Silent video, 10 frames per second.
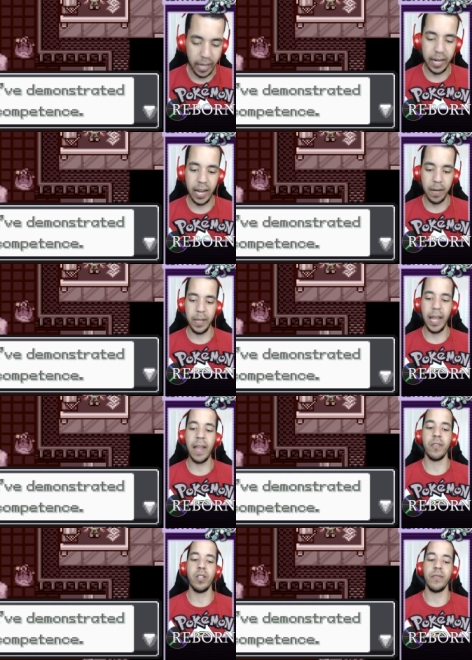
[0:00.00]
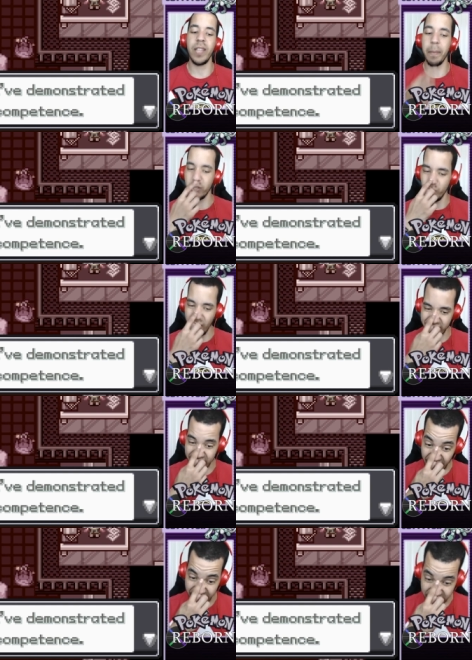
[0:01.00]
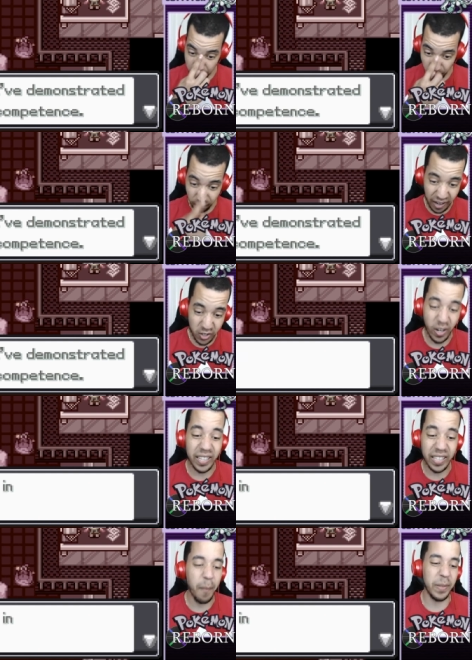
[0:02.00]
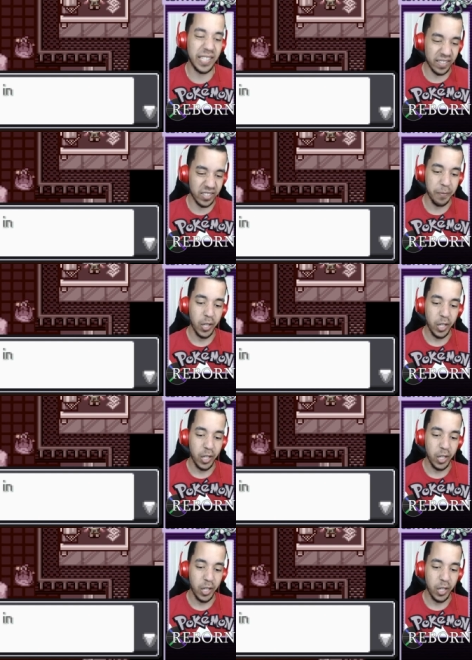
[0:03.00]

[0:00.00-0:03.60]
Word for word: That kind of behavior you've demonstrated today exemplifies your incompetence.